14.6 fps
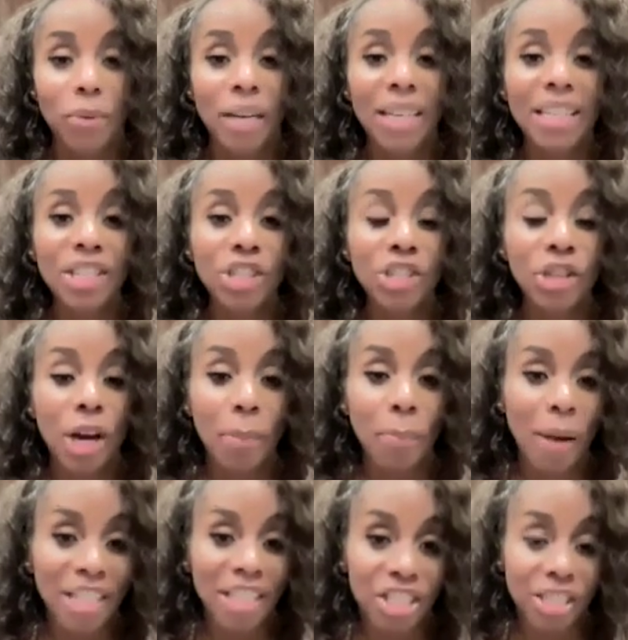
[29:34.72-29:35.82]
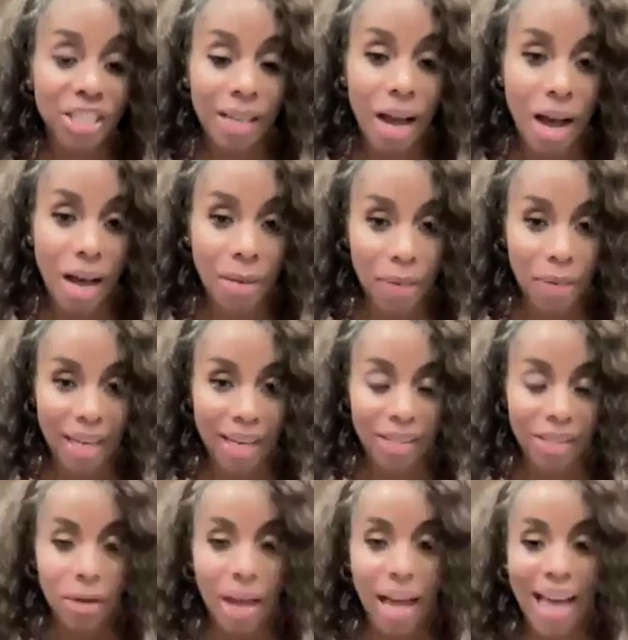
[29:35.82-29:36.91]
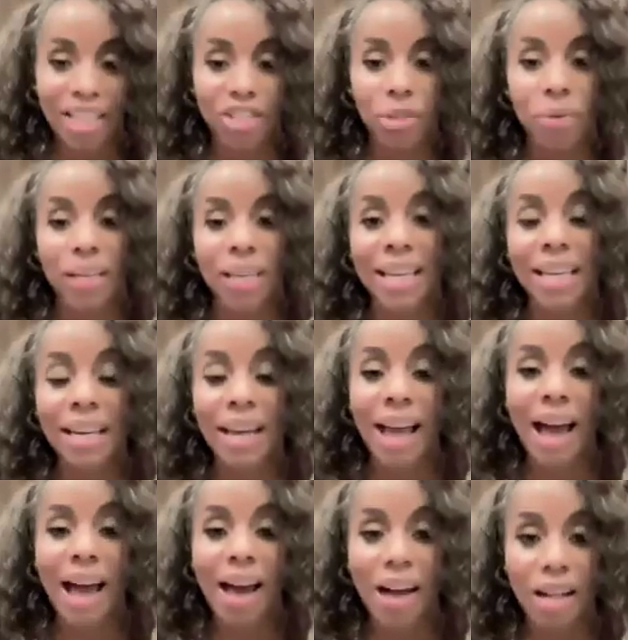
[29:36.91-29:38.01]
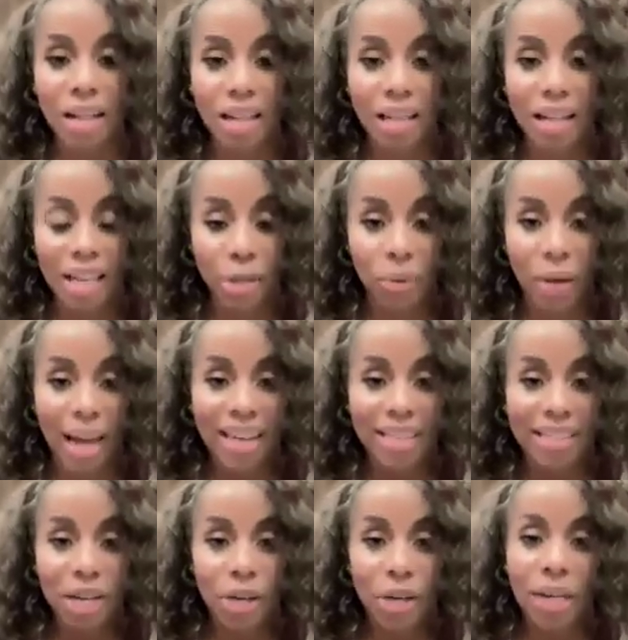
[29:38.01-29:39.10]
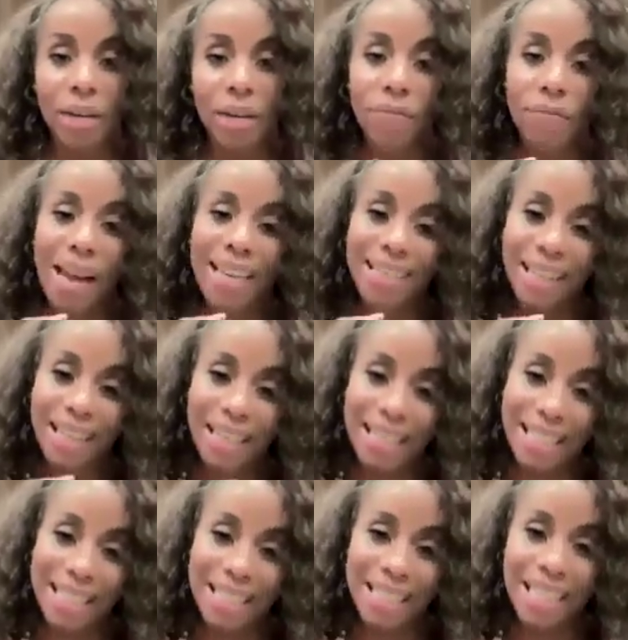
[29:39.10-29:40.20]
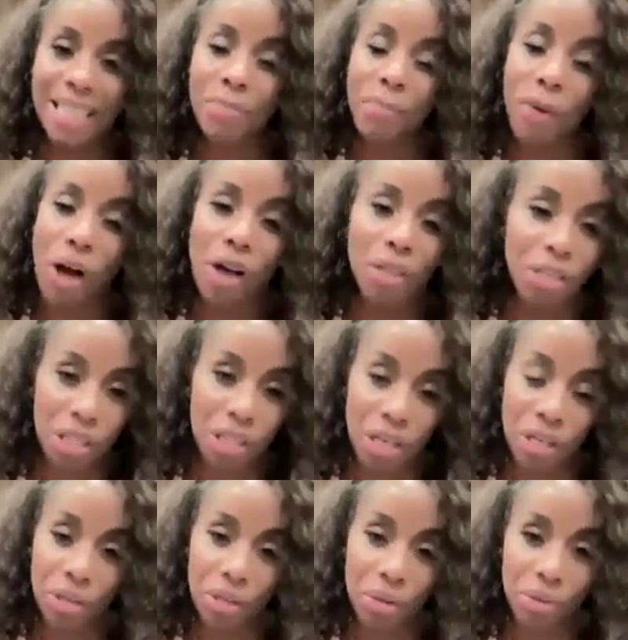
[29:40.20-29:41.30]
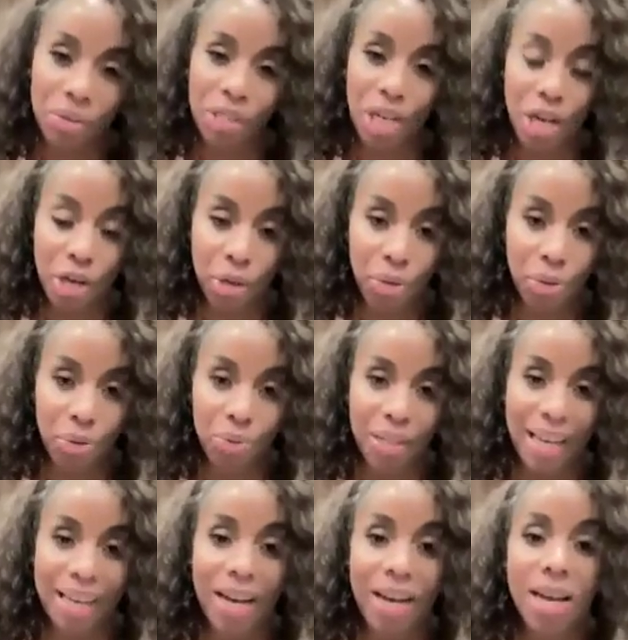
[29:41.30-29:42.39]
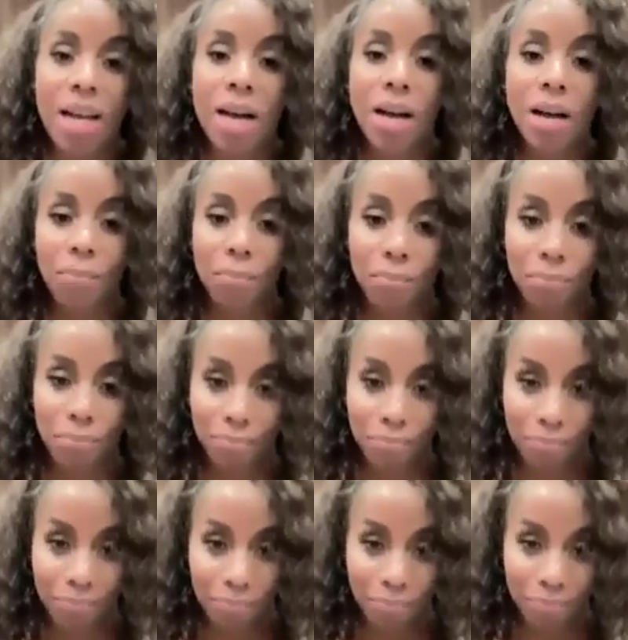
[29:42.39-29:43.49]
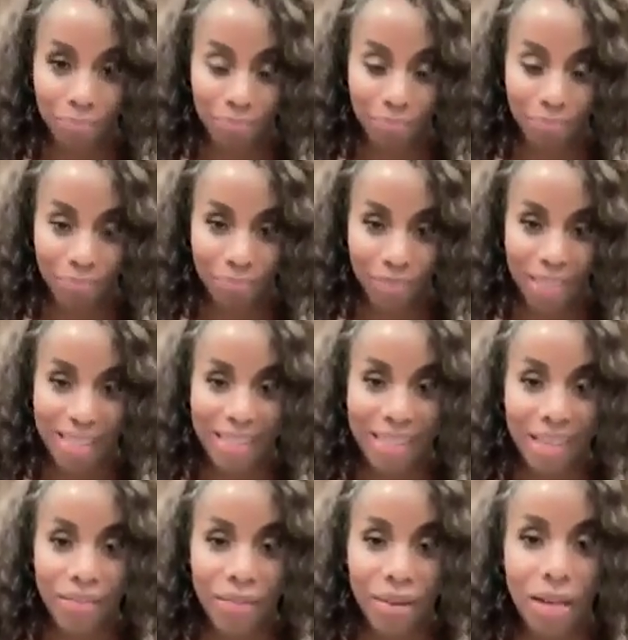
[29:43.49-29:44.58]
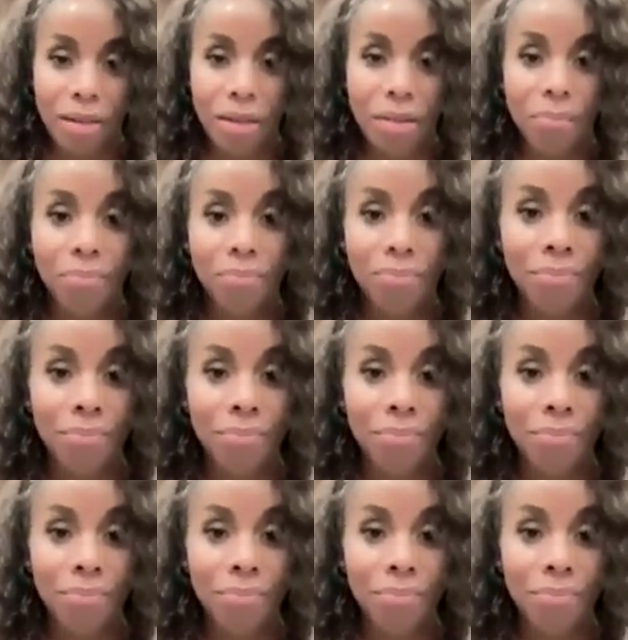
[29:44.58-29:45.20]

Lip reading: And then we're gonna start by just humming. So as you inhale and you exhale, you're gonna find like a deep alto tone, like a instead of a